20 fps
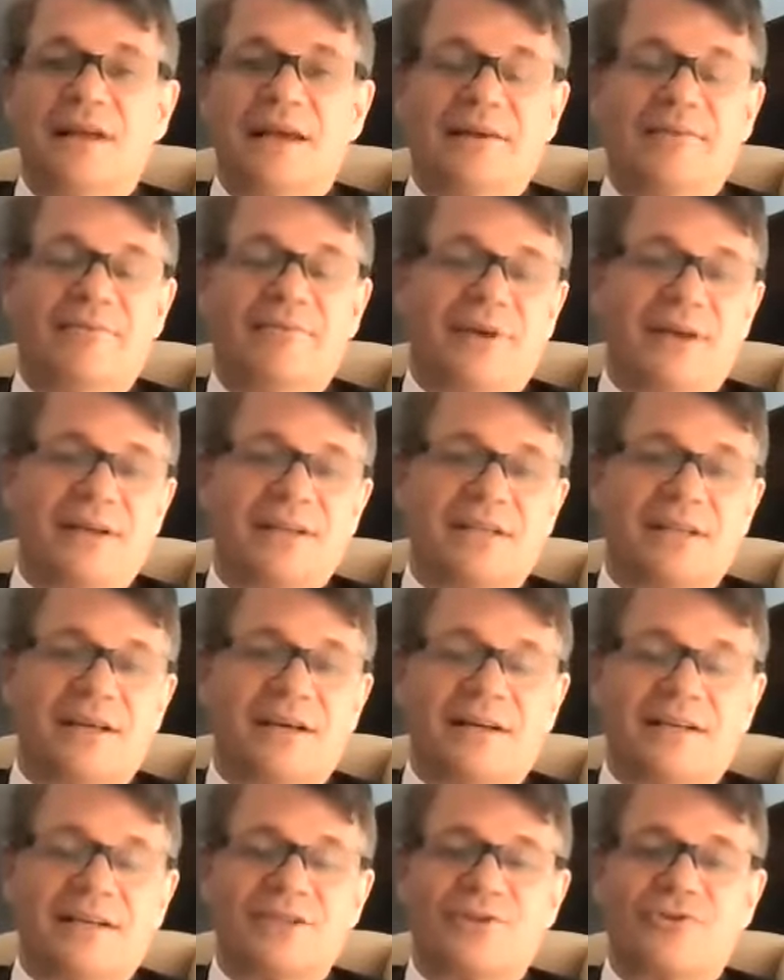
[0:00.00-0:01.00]
and face
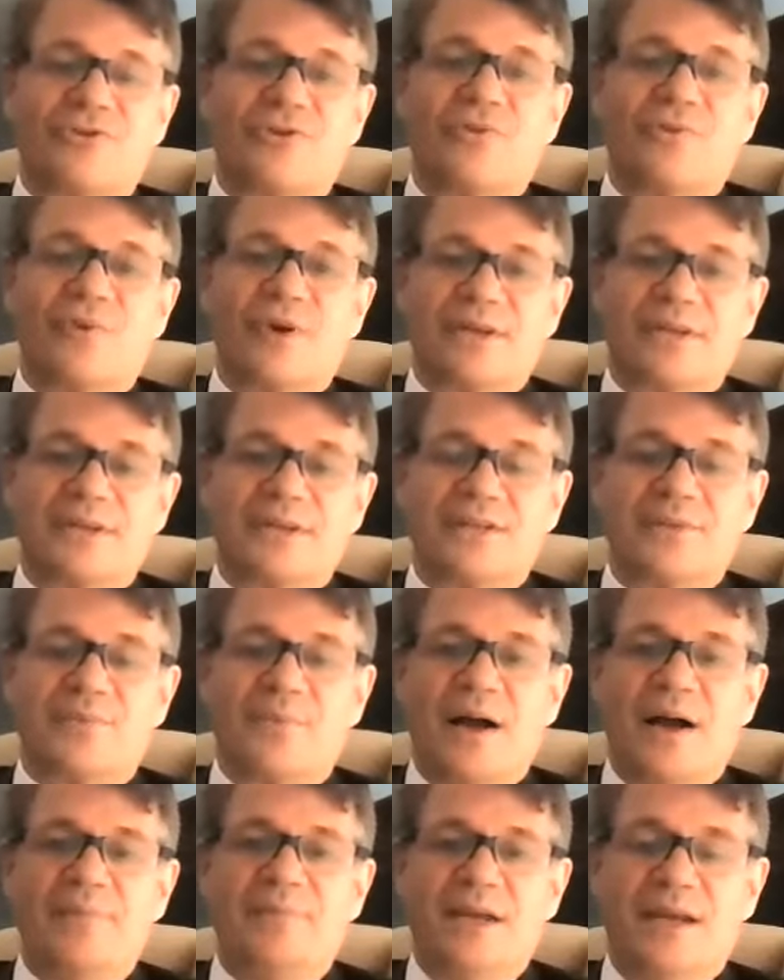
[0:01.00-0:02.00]
extra risks
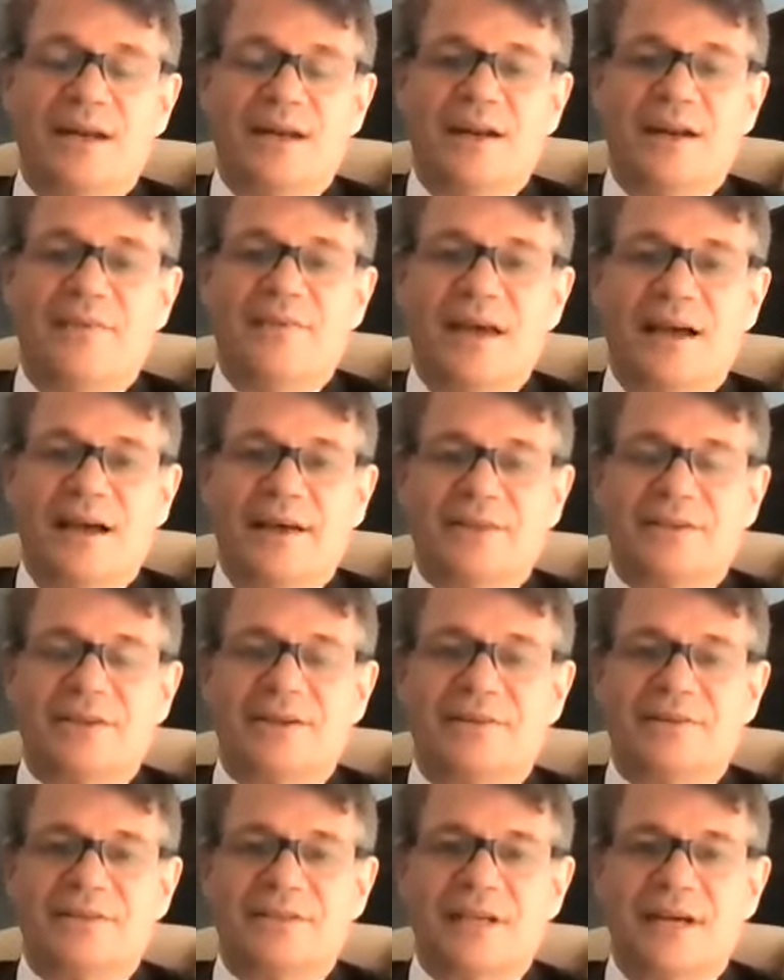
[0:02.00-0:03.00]
by being in the
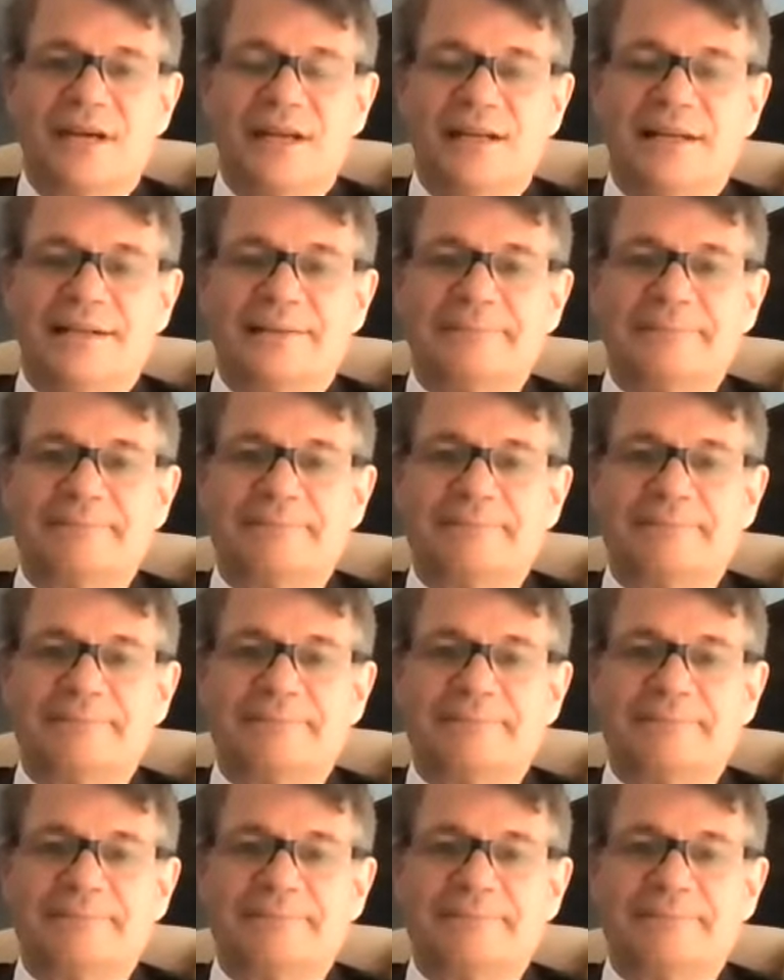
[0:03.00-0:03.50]
healthcare setting.